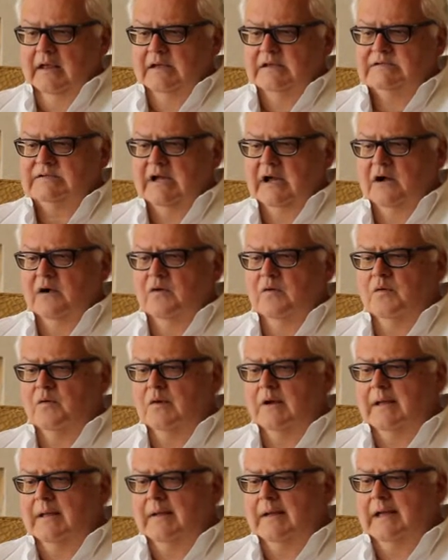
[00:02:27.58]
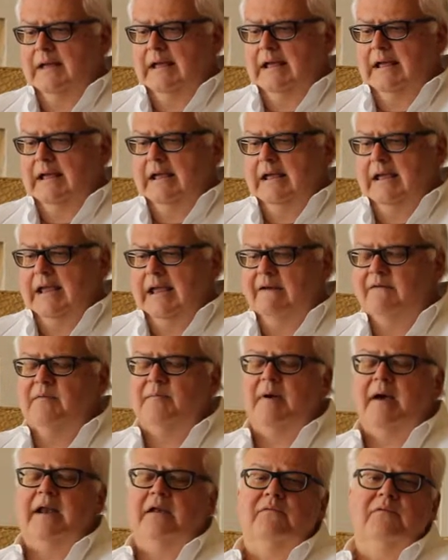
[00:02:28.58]
So
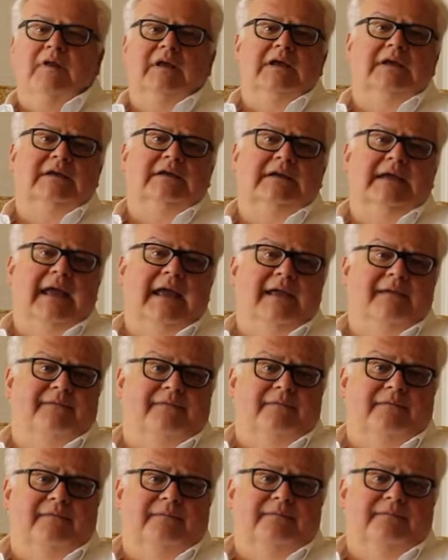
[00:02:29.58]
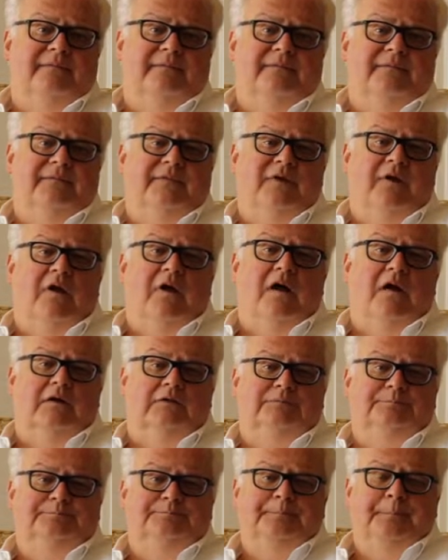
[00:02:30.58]
everybody really gave their
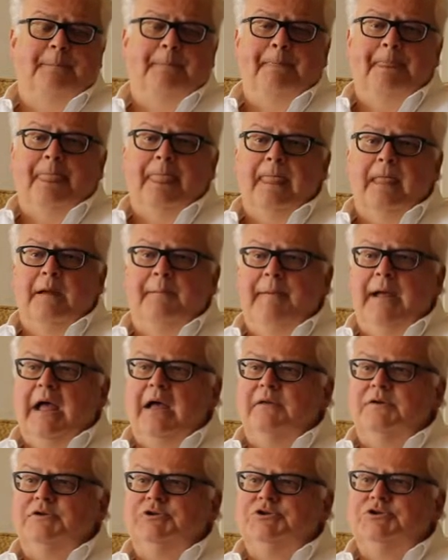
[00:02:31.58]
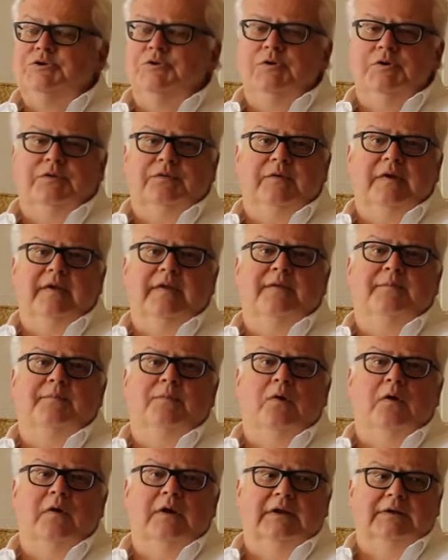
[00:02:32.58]
all. About 2 or 3 in the
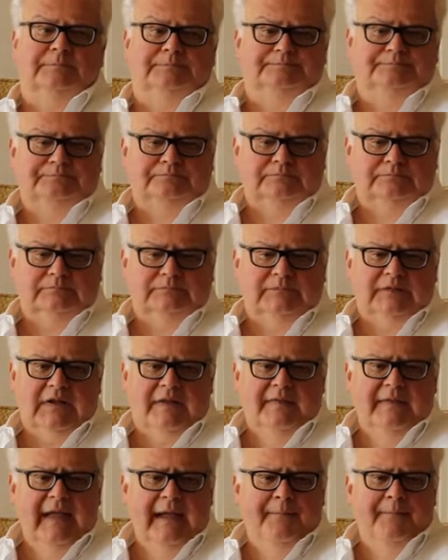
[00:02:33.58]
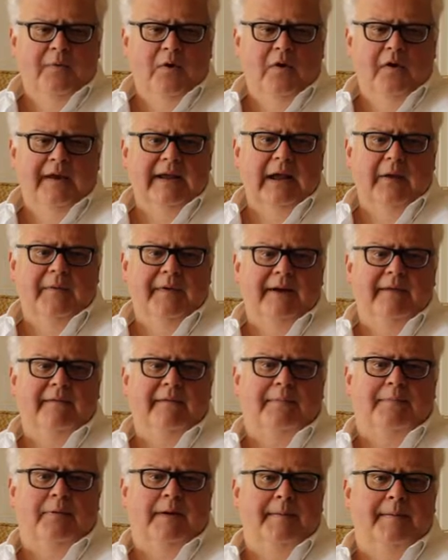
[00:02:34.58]
morning, I went over
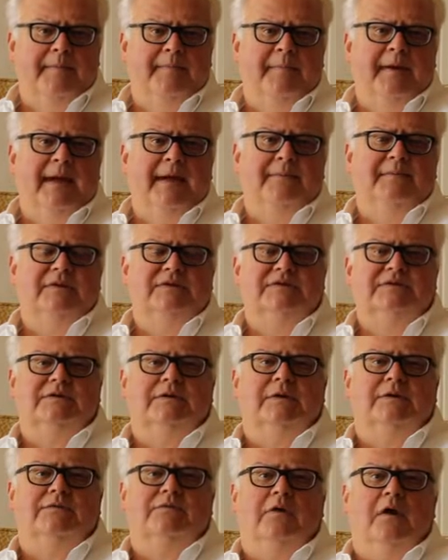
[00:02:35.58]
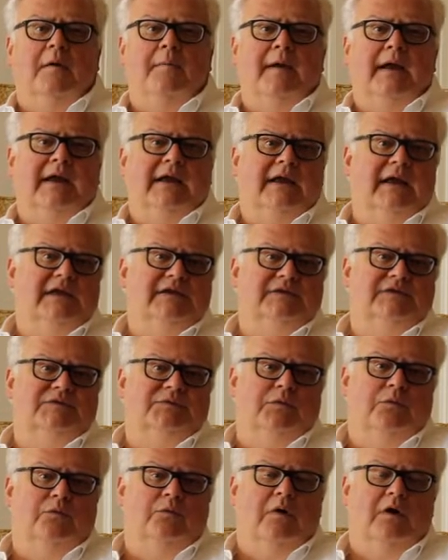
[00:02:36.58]
to the Primitive Baptist Church where all my cousins
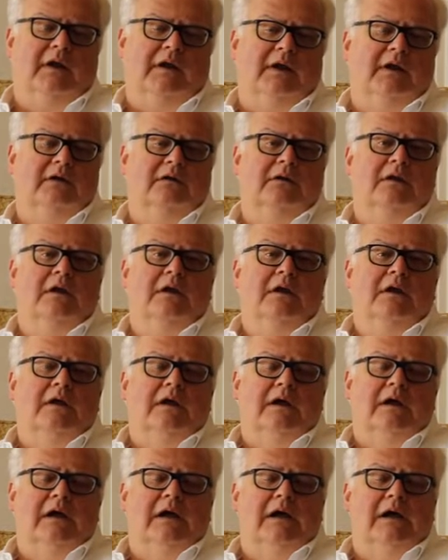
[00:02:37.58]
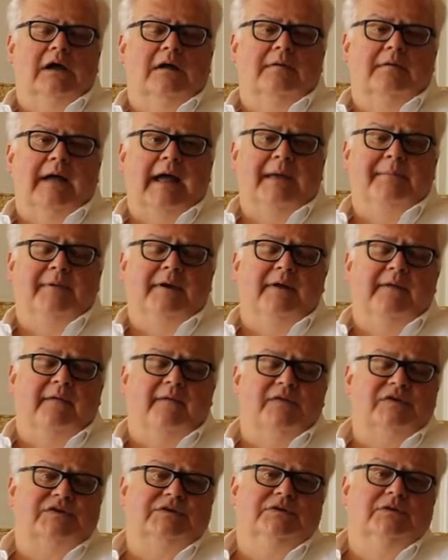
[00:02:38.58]
were working. I had been over
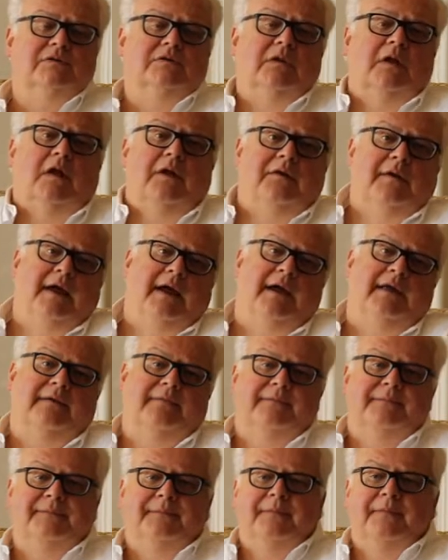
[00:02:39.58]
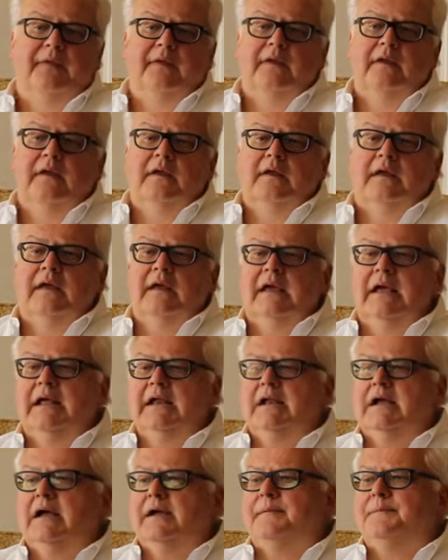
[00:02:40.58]
at the school all night. And